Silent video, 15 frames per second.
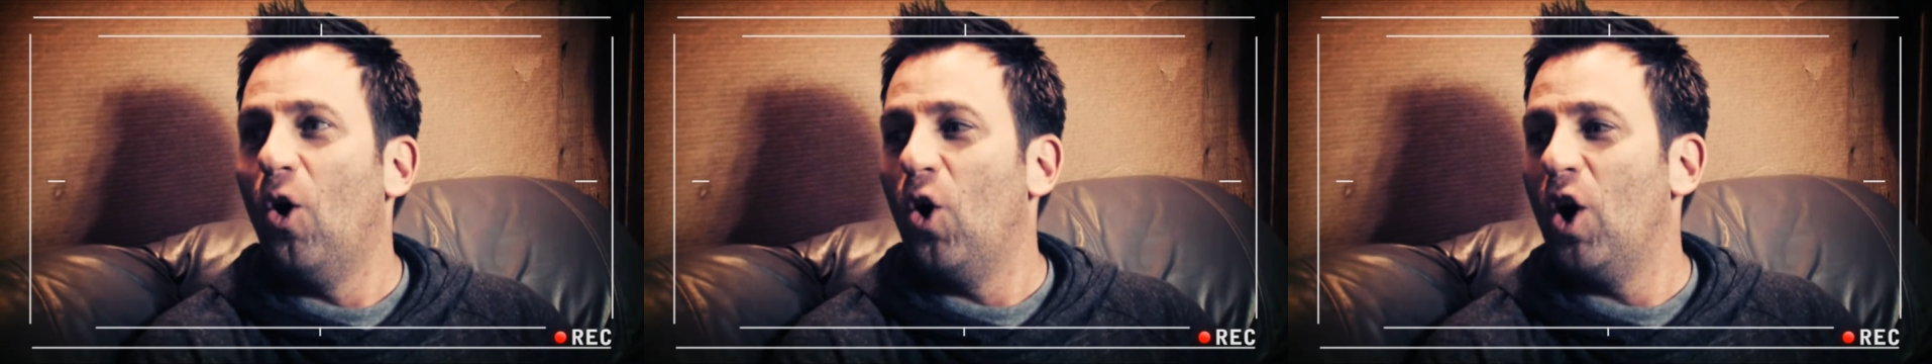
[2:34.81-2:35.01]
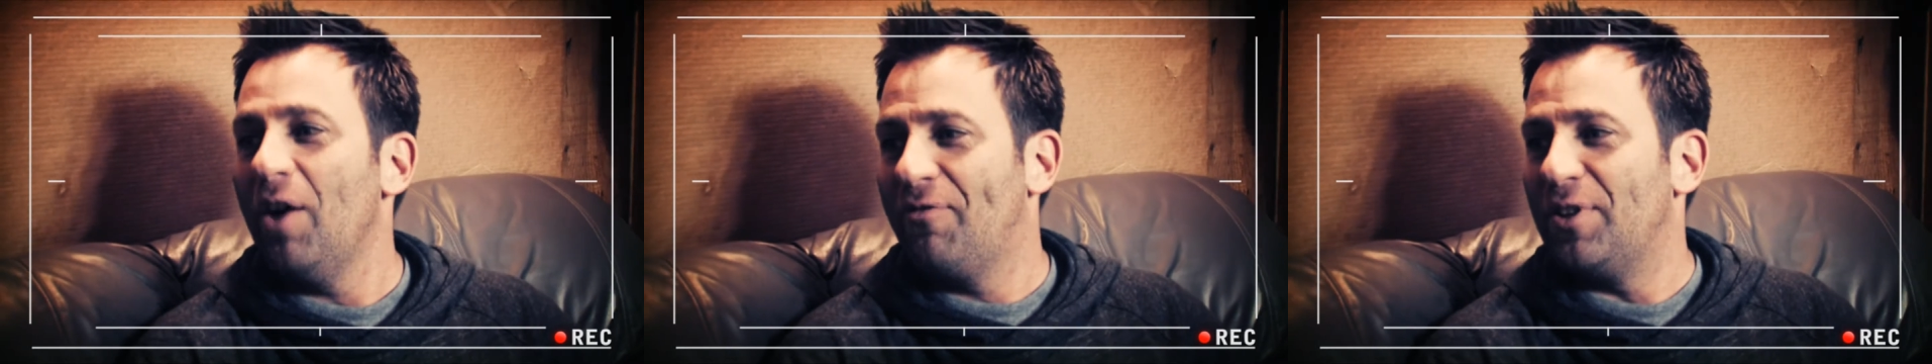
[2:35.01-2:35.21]

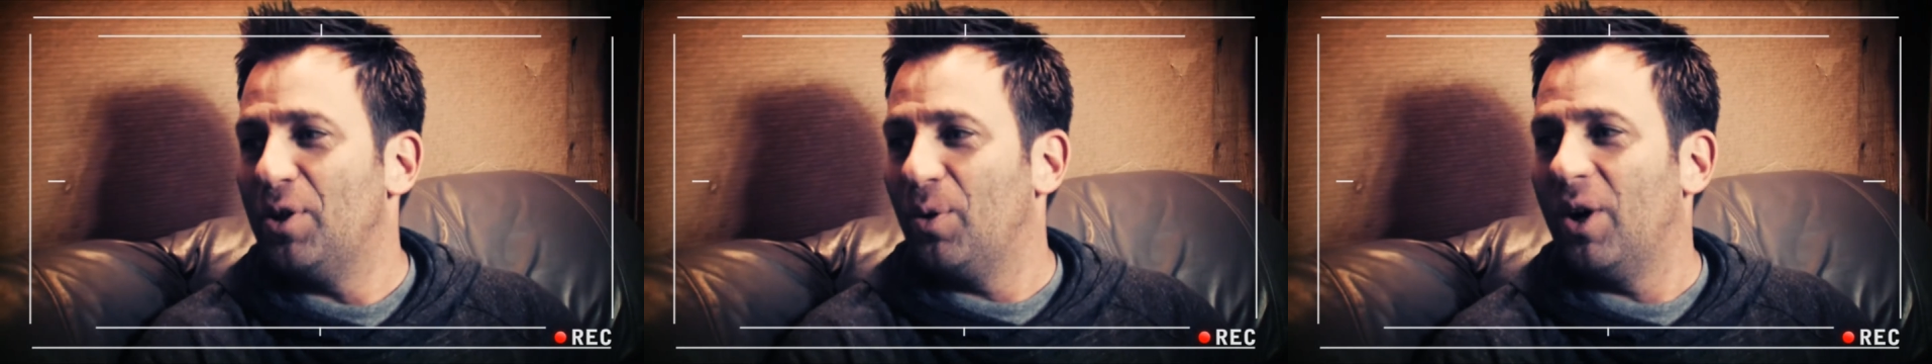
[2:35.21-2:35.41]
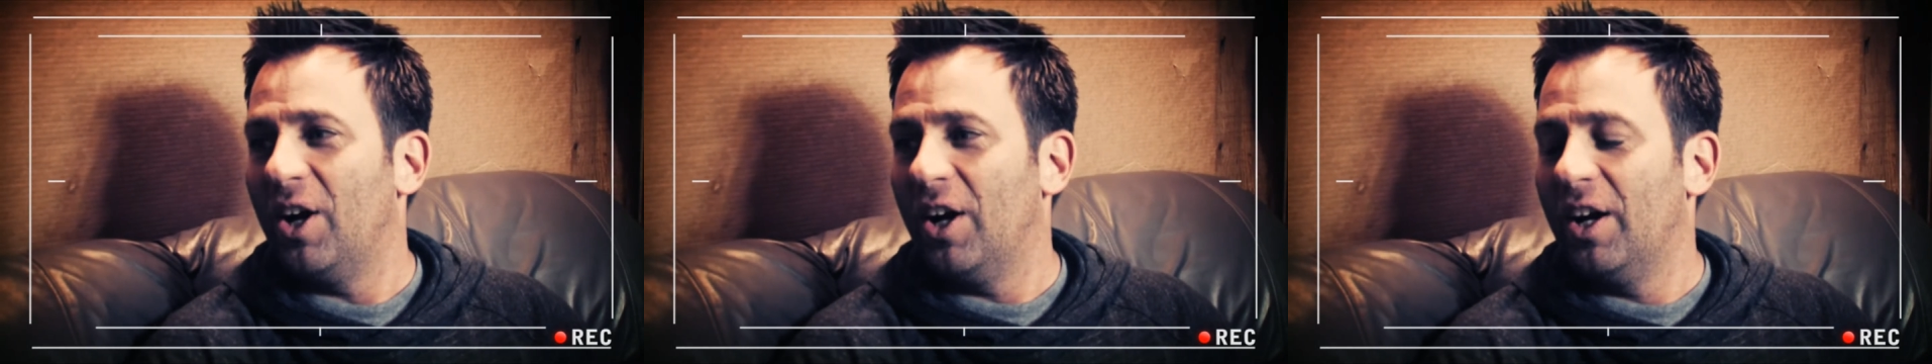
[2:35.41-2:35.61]
or if
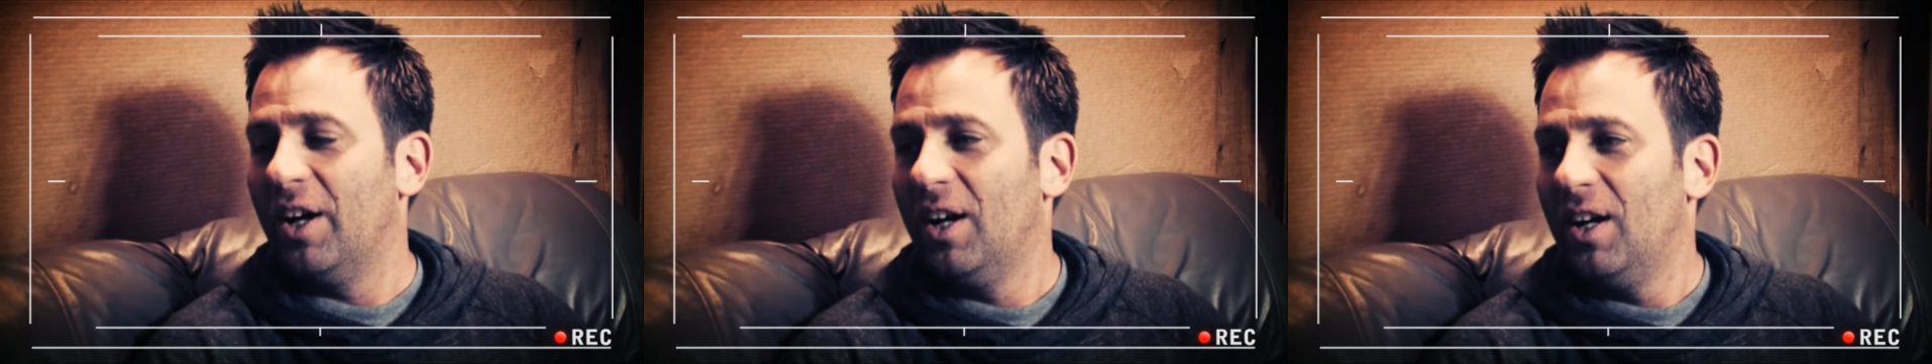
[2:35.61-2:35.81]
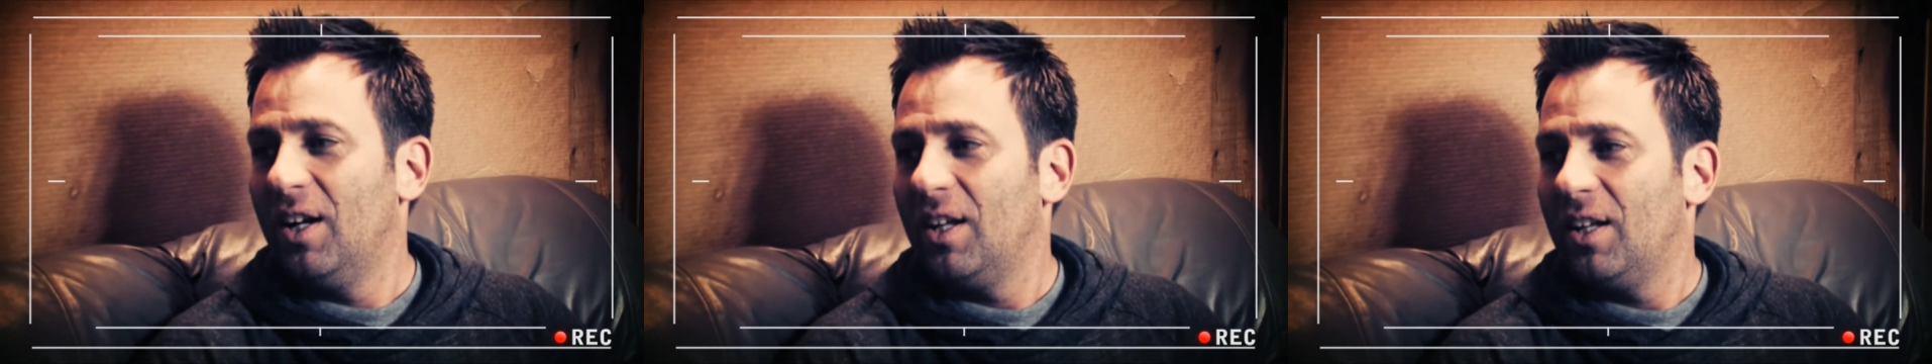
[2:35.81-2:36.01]
you
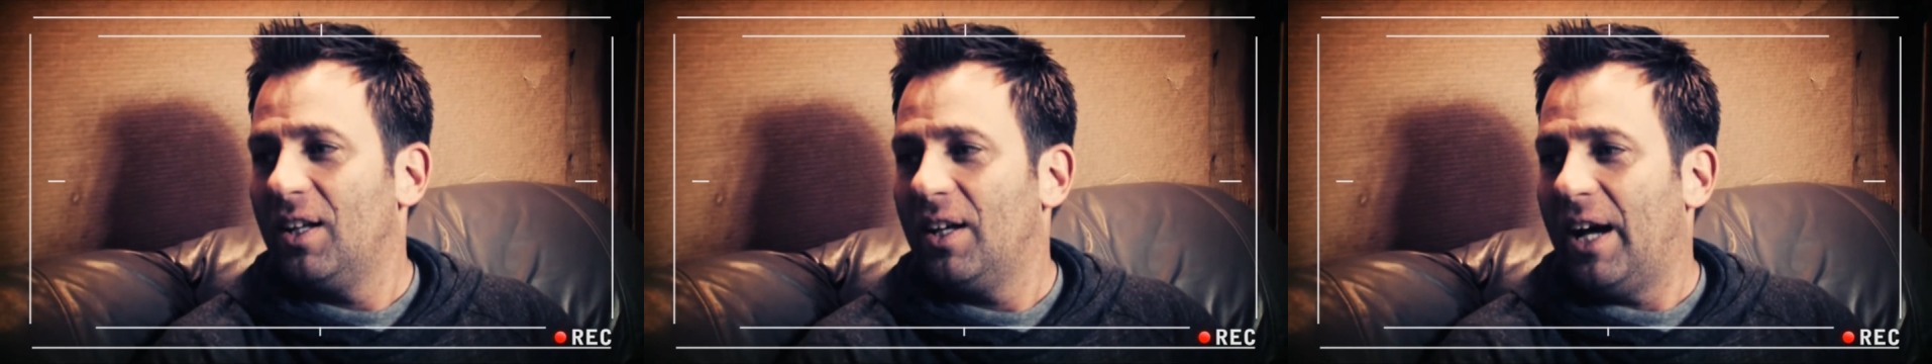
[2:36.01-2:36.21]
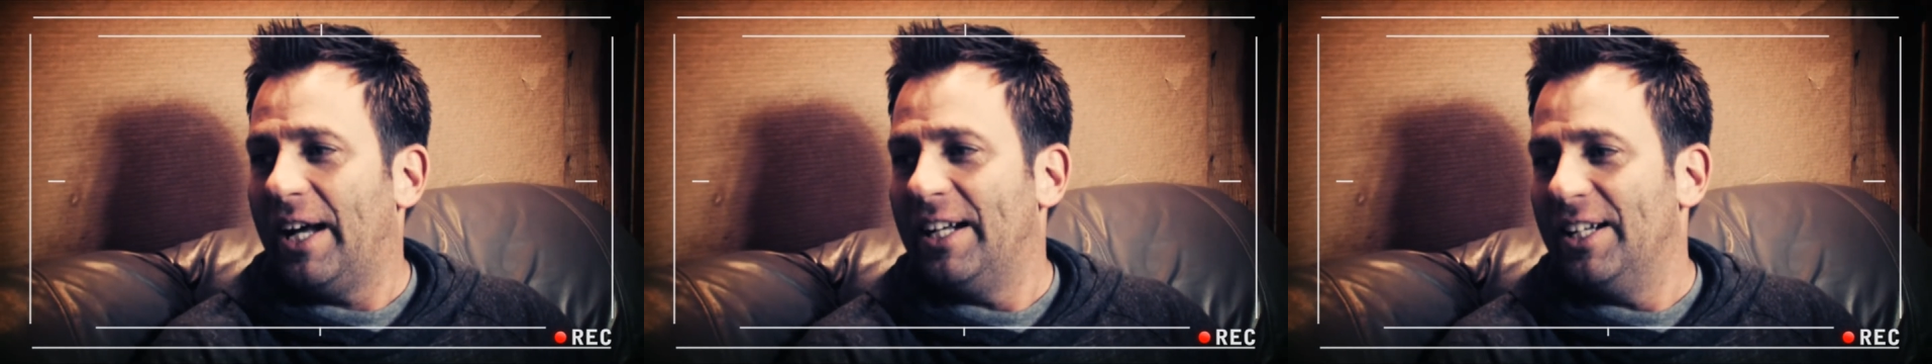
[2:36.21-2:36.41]
were,
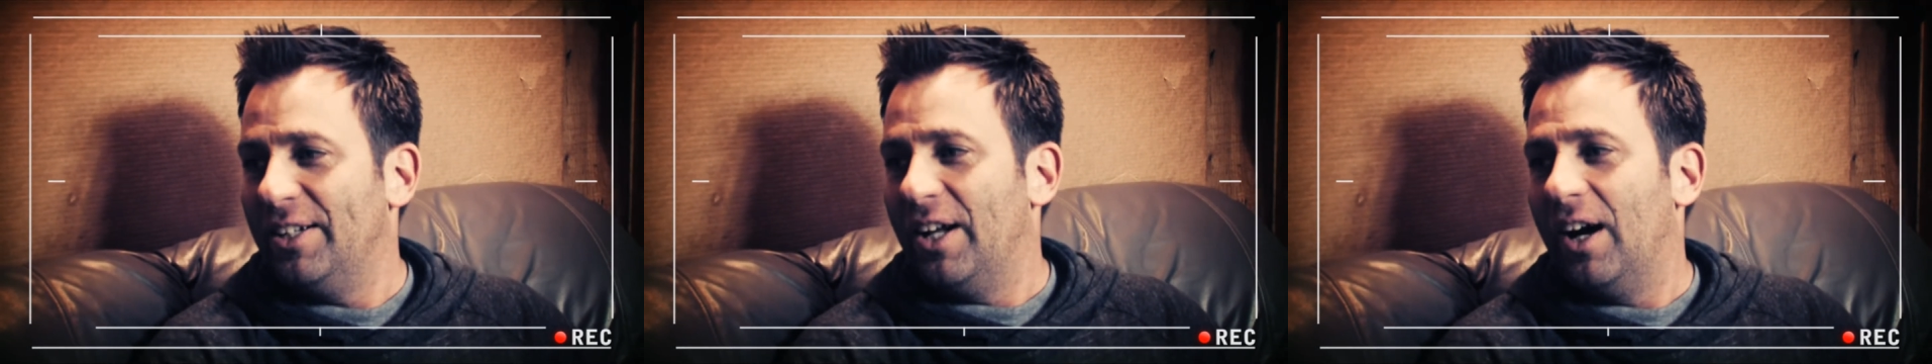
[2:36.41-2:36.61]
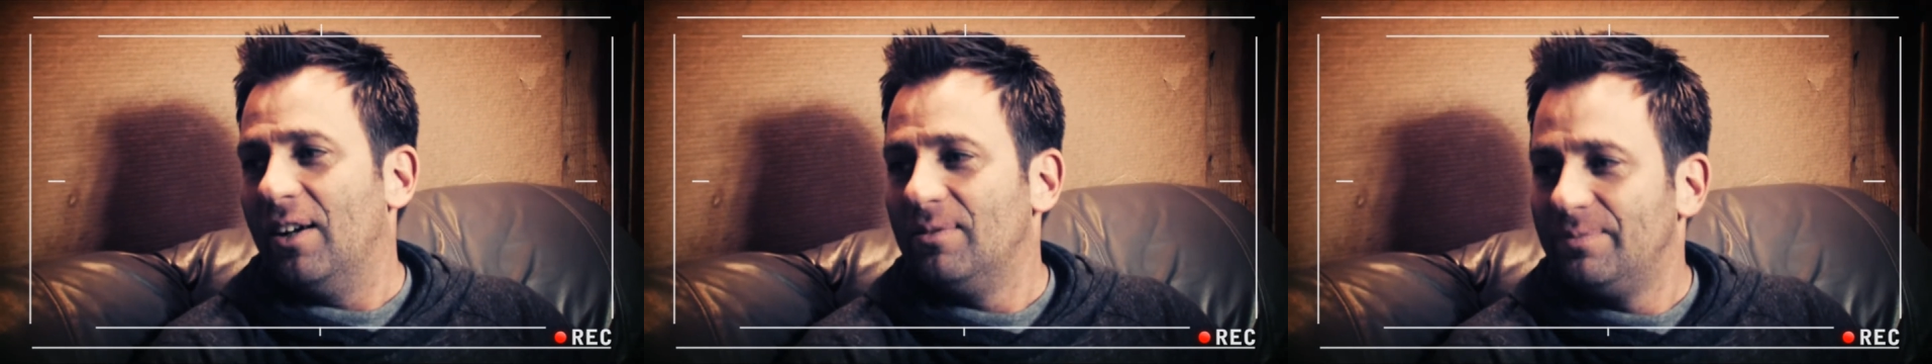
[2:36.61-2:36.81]
I didn't
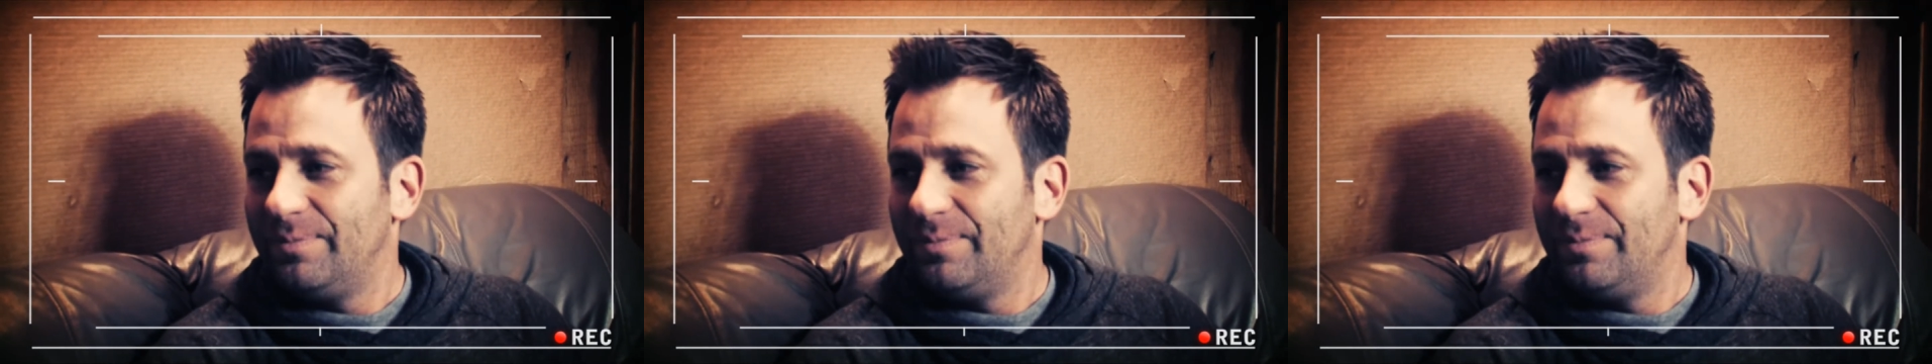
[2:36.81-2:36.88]
know.